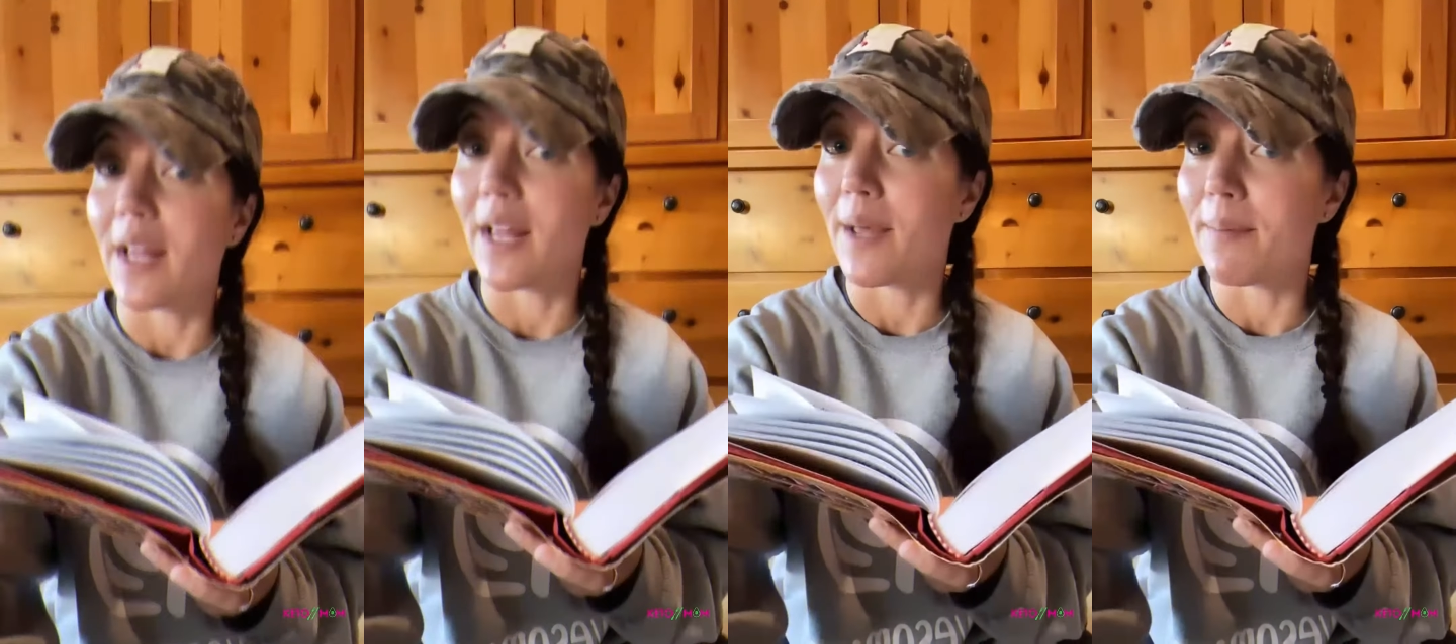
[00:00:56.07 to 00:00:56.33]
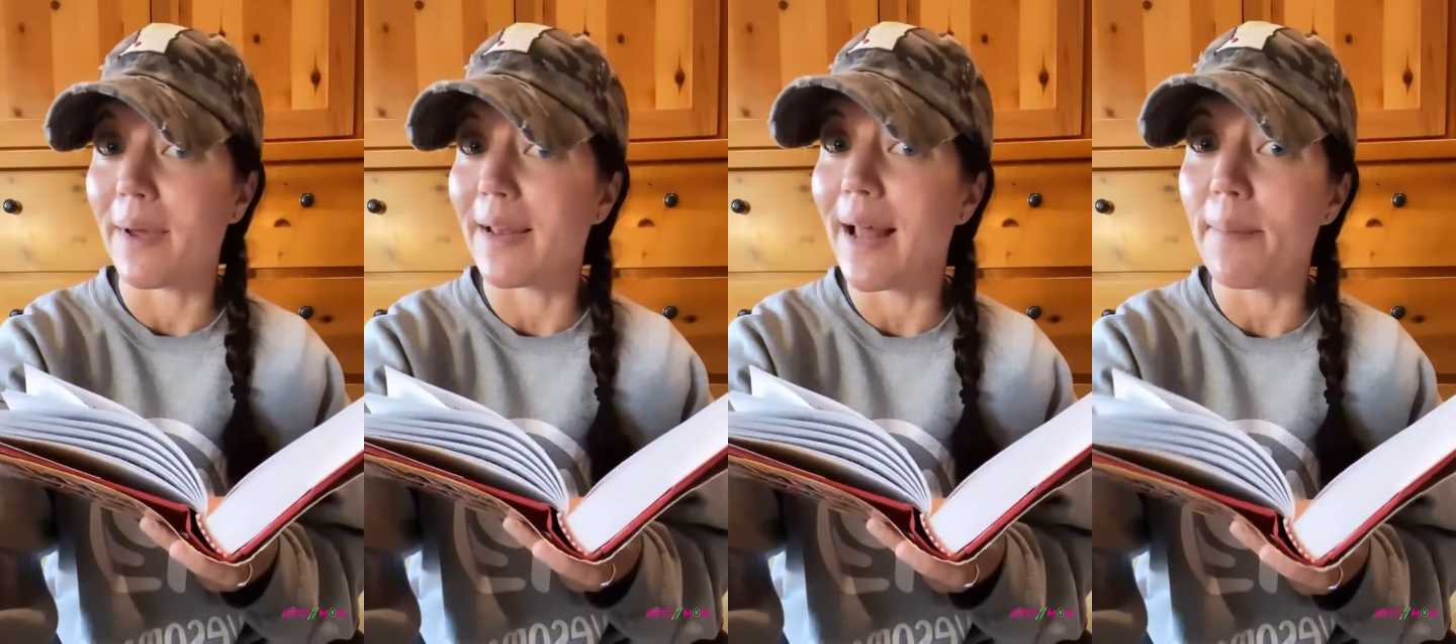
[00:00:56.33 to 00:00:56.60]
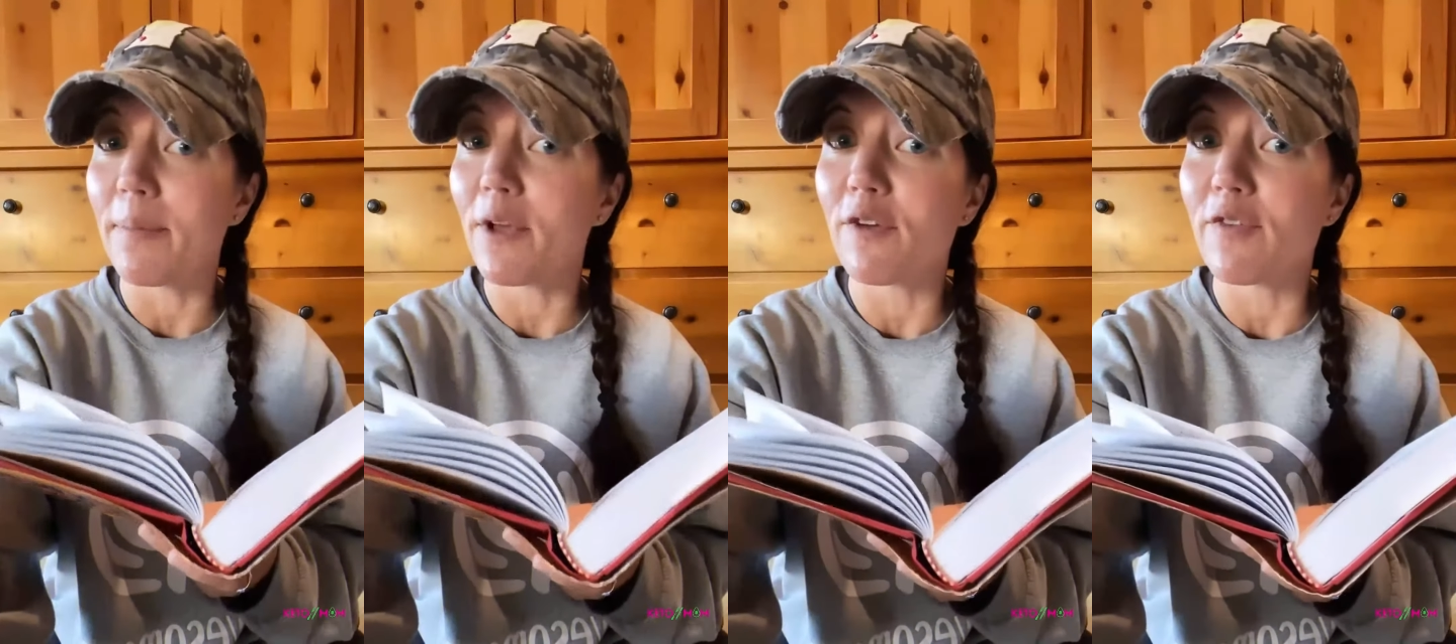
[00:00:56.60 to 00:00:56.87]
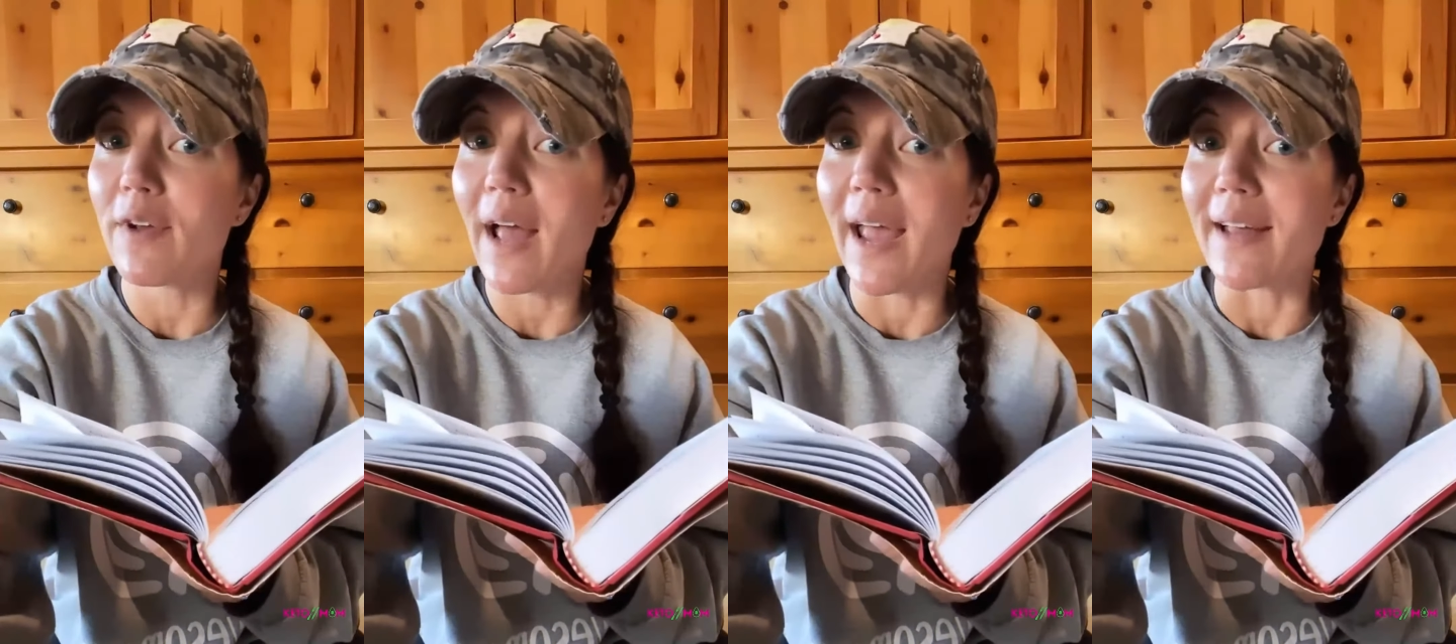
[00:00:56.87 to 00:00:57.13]
it. It might not be
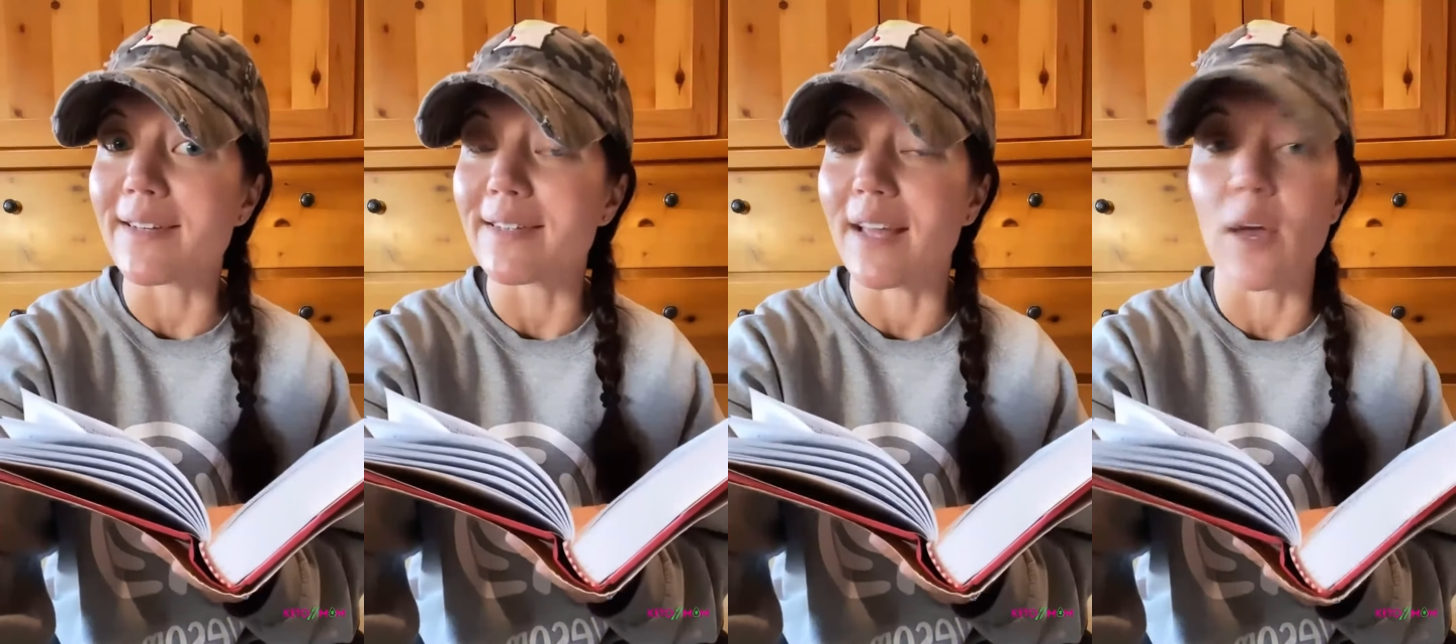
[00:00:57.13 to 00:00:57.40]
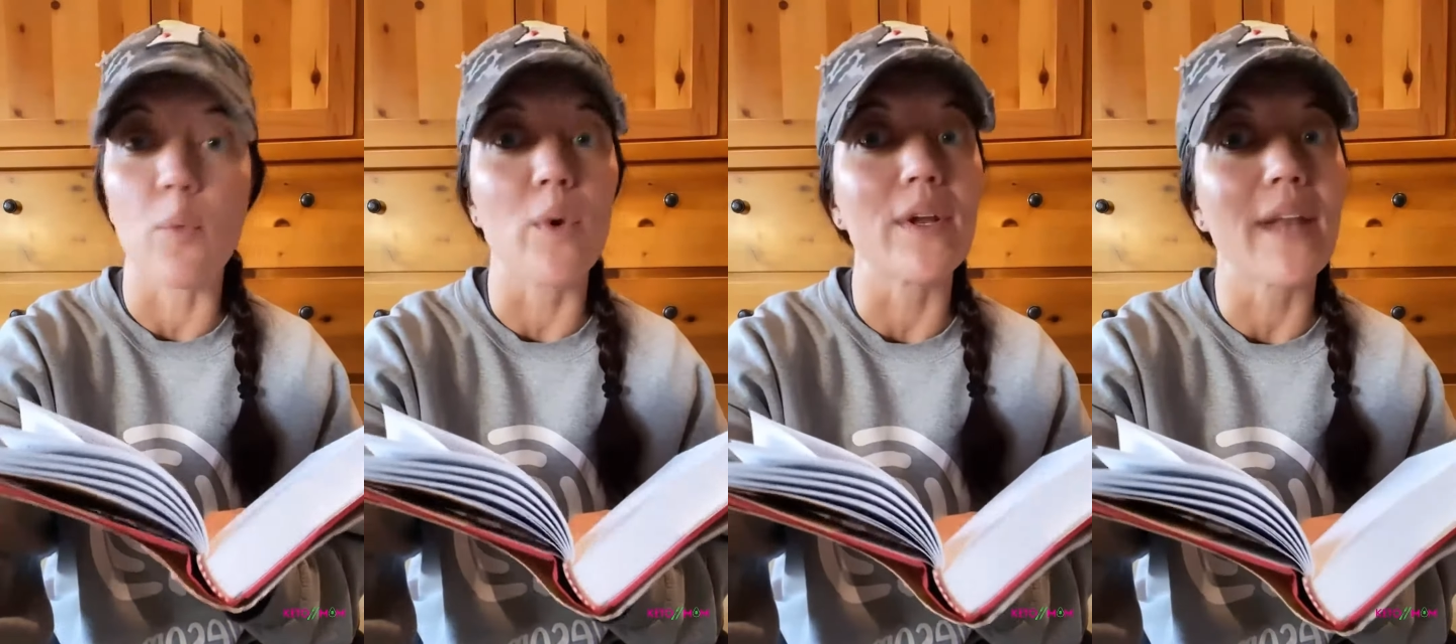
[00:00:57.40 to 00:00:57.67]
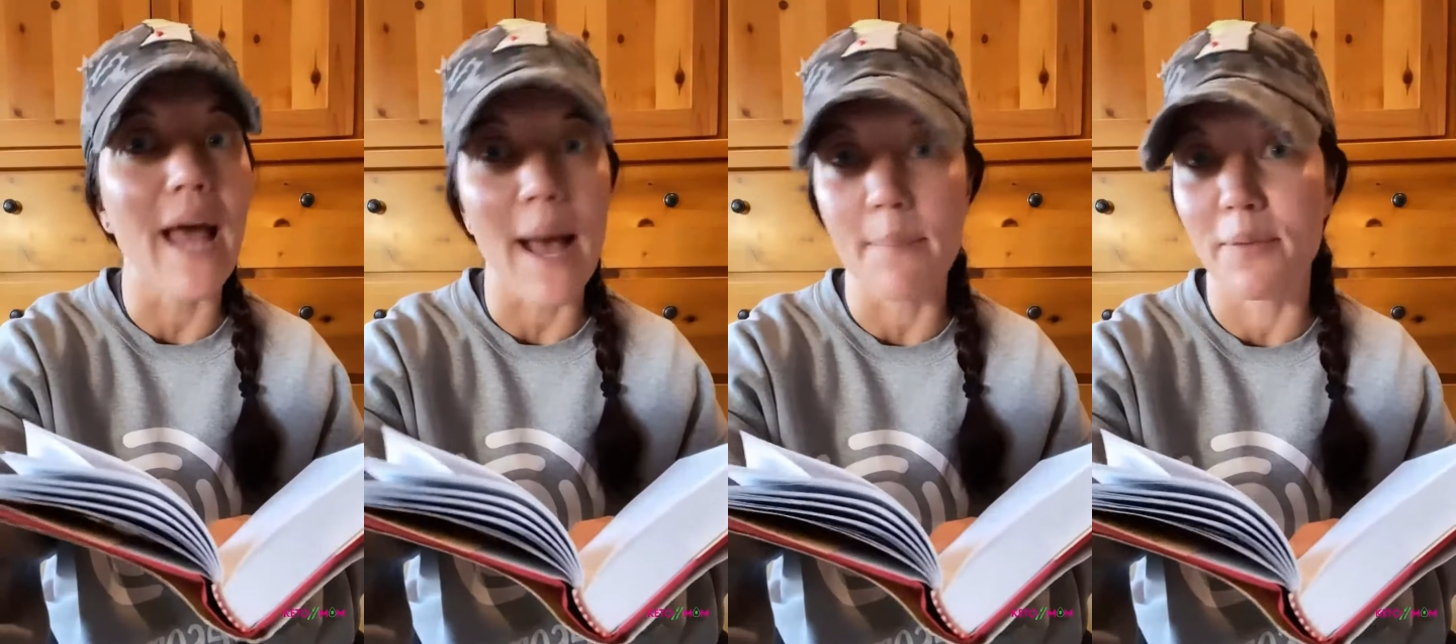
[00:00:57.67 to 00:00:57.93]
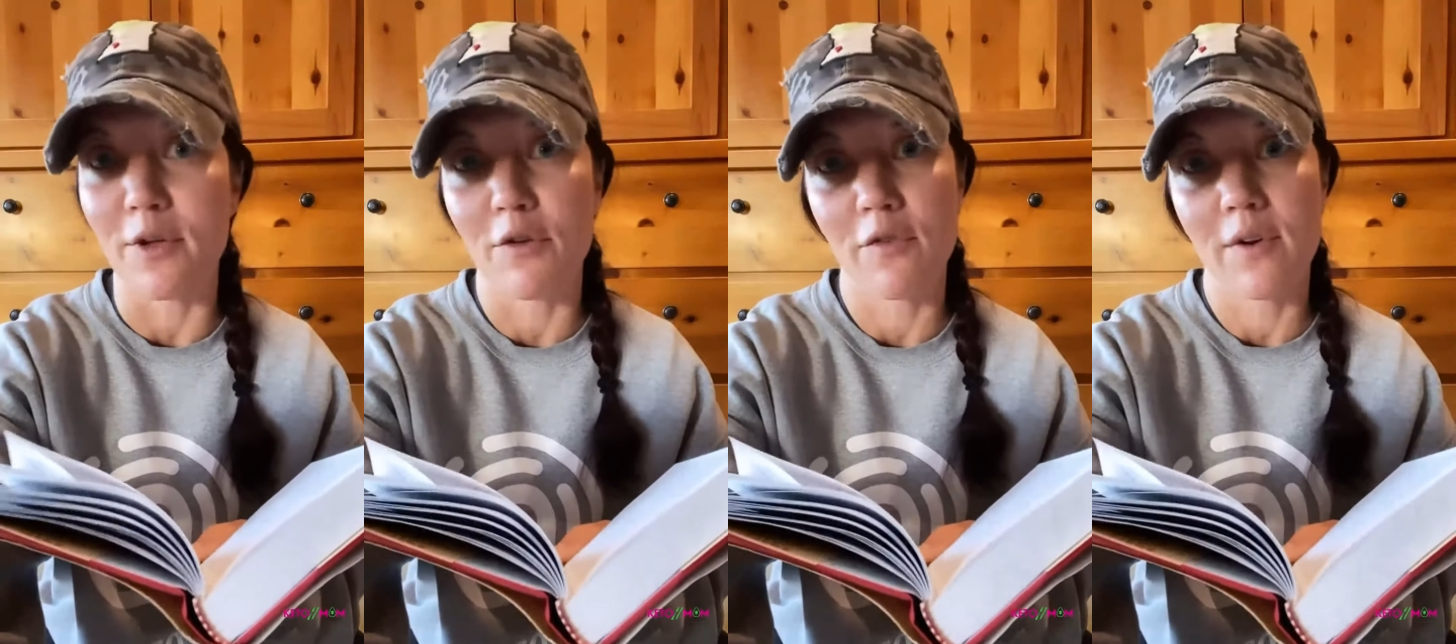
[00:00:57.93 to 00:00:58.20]
overnight. It will
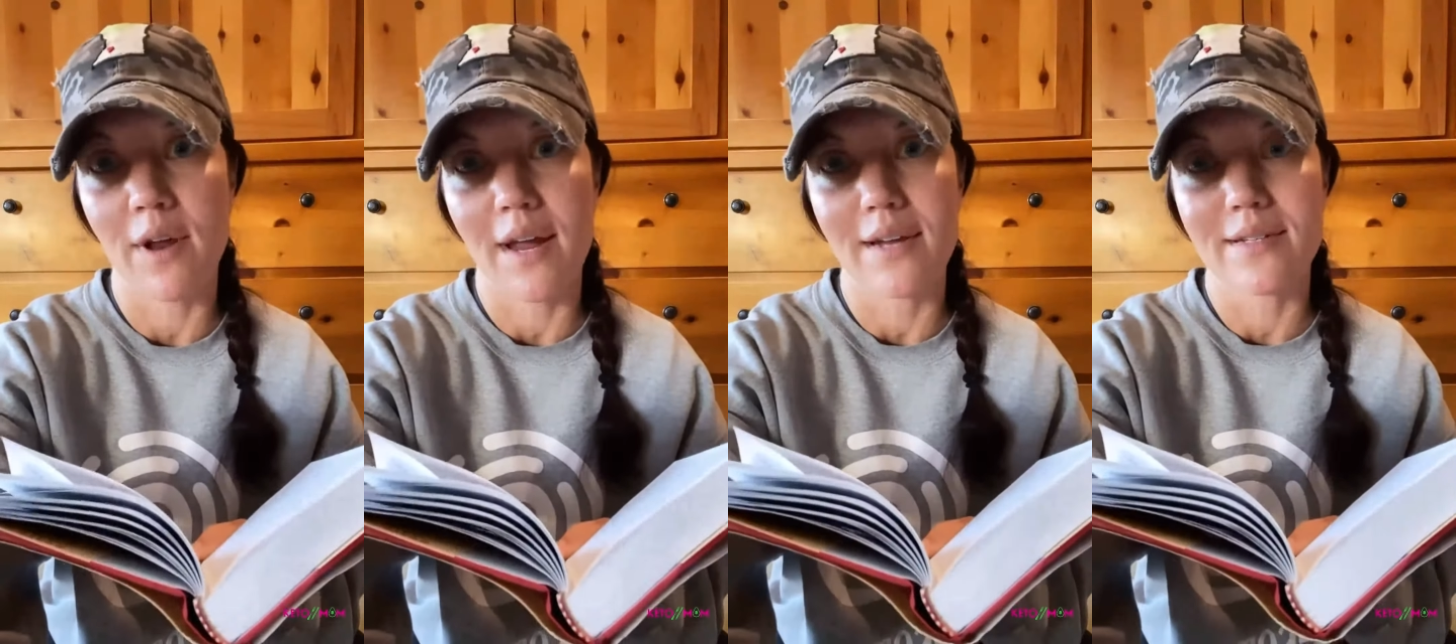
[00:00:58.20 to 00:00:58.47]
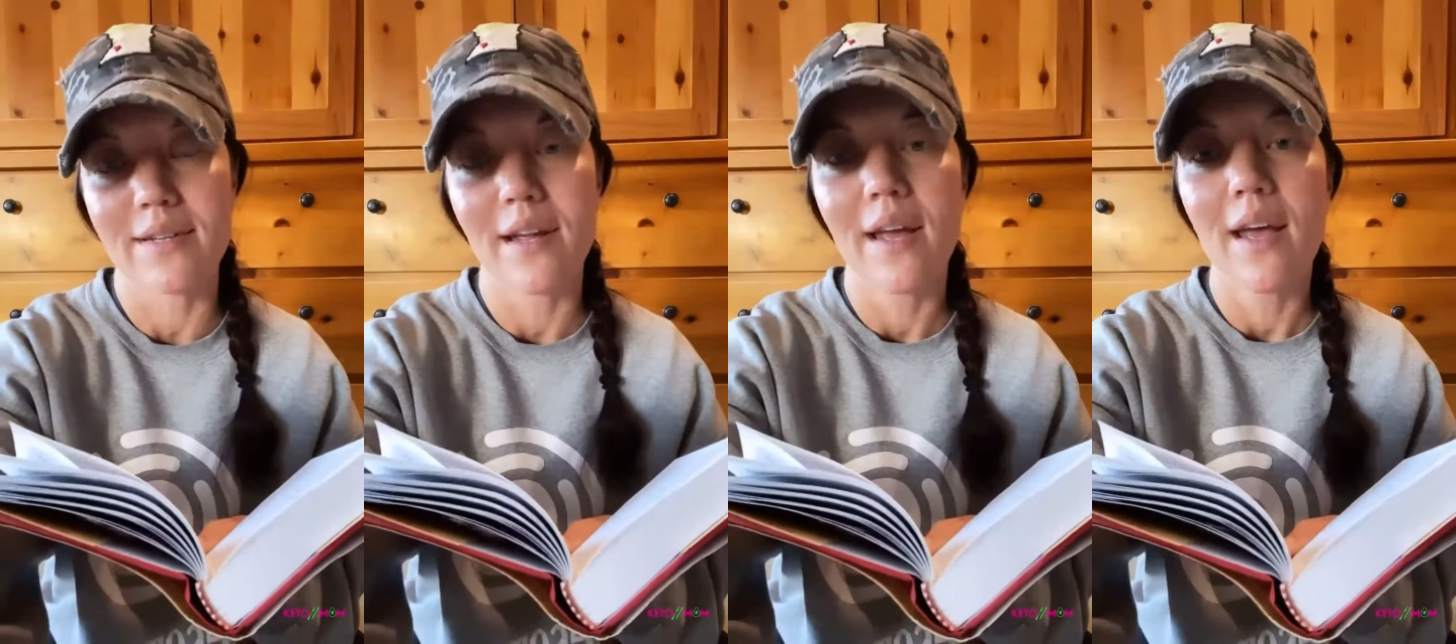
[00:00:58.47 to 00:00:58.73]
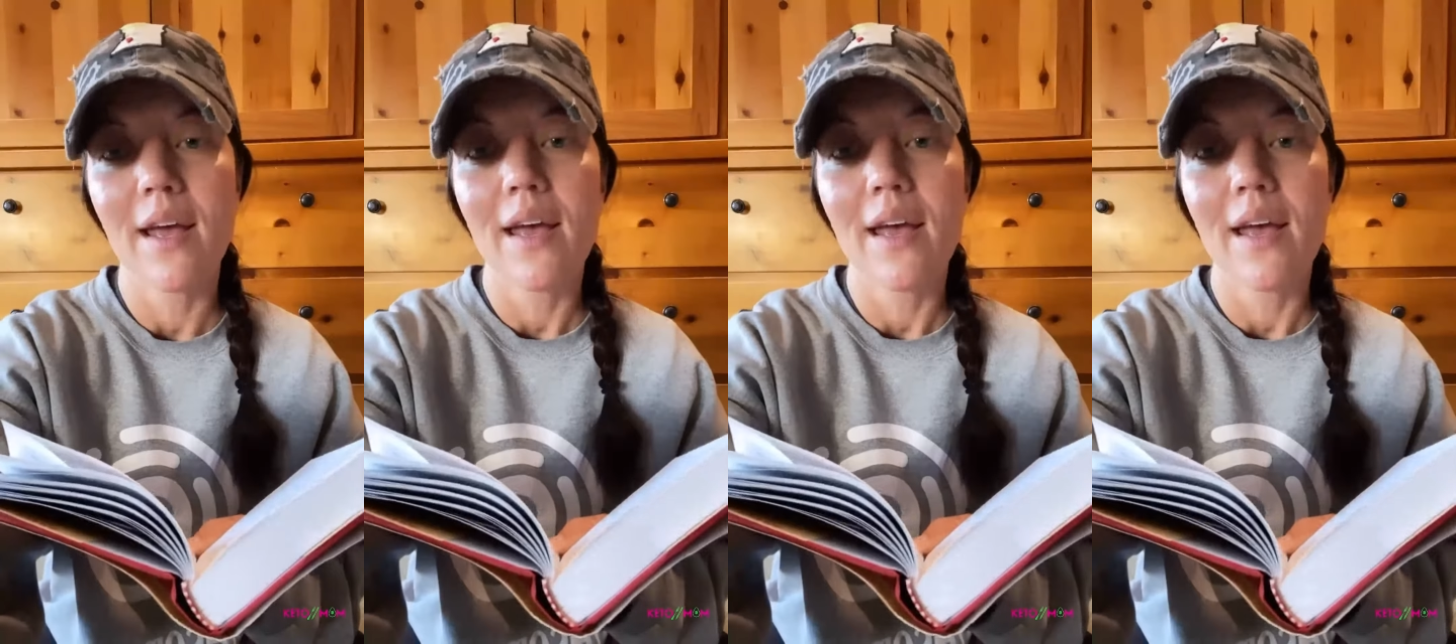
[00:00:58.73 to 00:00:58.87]
not be overnight.